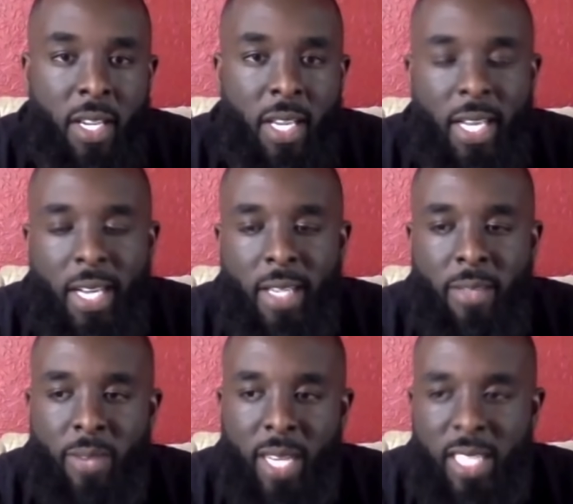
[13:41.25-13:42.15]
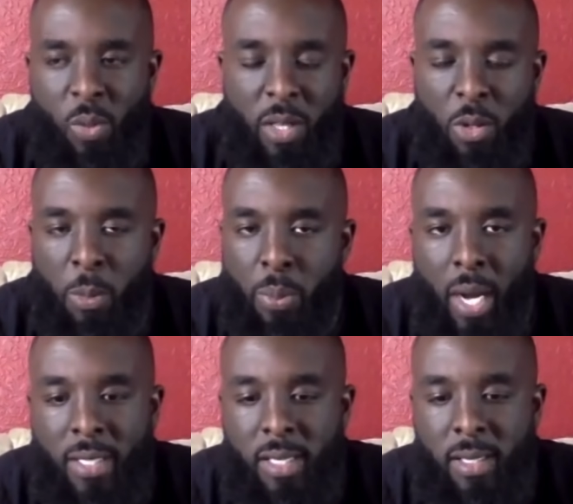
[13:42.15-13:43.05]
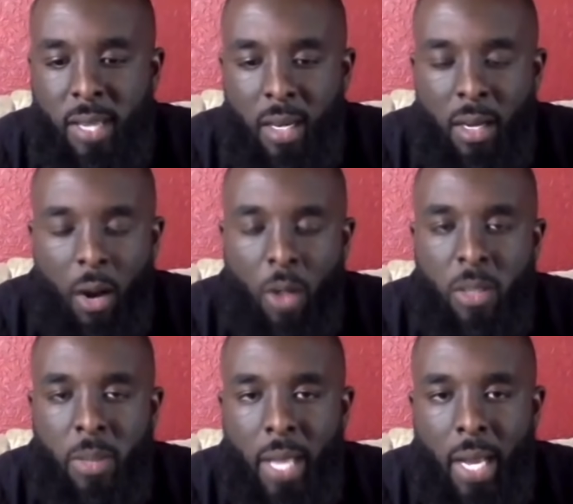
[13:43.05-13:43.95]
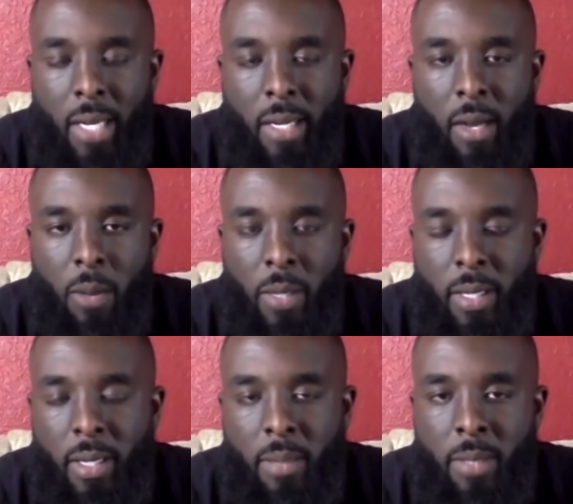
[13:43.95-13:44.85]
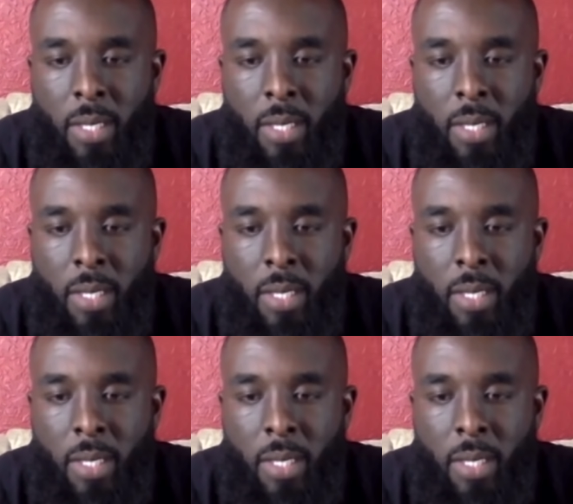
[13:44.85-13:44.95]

And I just went through the process, and ultimately I ended up with them.